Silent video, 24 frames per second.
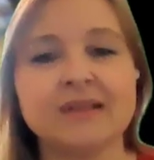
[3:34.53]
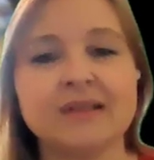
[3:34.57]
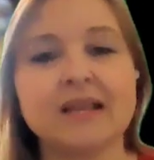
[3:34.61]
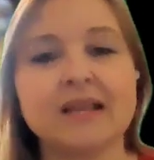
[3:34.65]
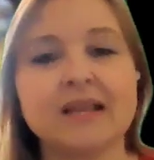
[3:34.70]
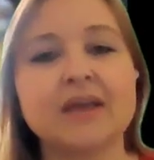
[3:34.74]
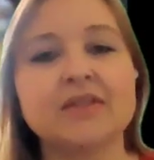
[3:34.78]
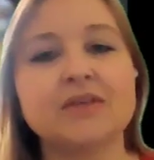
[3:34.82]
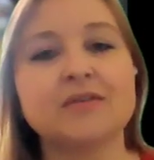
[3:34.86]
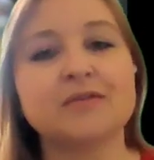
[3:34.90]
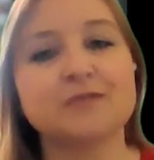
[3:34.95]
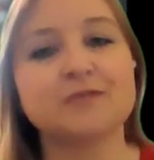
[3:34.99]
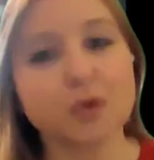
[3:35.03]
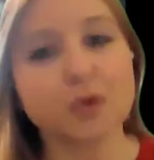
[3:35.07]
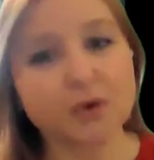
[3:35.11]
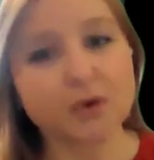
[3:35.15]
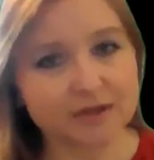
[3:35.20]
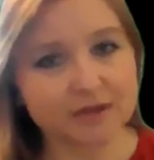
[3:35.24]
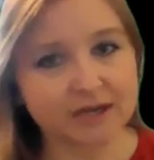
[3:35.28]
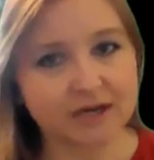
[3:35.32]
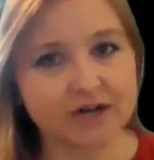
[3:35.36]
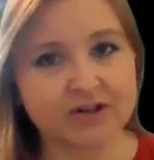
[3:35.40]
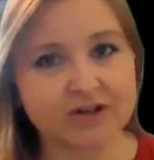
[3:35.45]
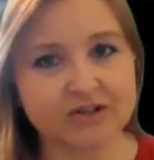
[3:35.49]
Now, the
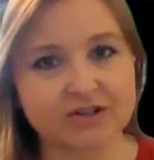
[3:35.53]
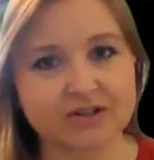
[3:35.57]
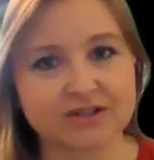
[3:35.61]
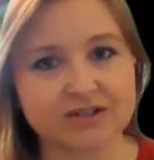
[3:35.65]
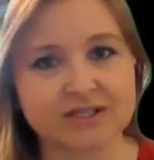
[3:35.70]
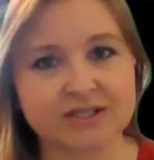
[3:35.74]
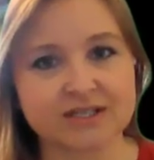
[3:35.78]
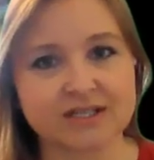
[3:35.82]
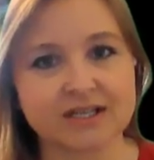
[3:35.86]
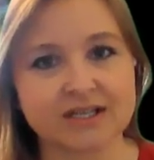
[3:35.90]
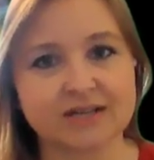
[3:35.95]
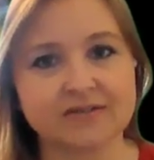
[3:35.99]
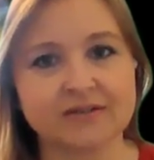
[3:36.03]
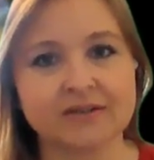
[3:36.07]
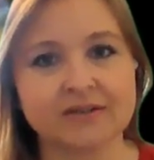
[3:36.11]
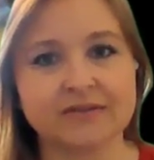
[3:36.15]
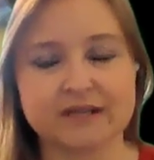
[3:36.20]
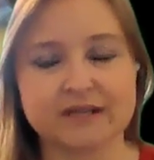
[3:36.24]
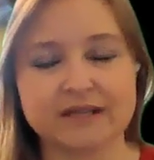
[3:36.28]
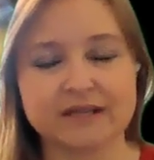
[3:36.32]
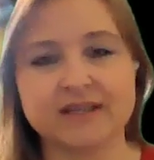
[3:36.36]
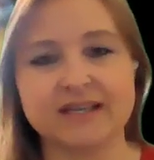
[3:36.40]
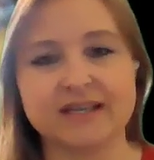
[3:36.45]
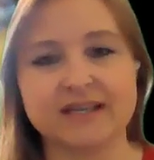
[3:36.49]
fourth characteristic of
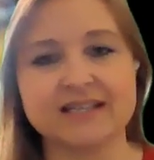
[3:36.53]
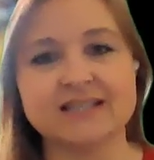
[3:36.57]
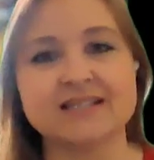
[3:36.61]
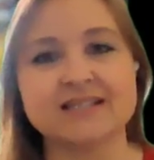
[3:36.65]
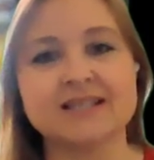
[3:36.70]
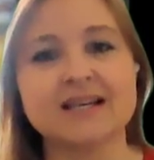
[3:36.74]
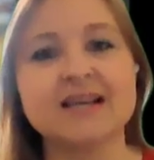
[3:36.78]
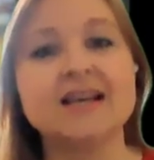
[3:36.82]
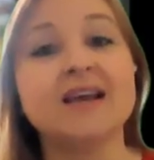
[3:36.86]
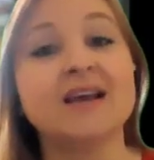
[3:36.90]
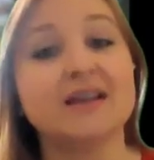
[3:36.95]
living things,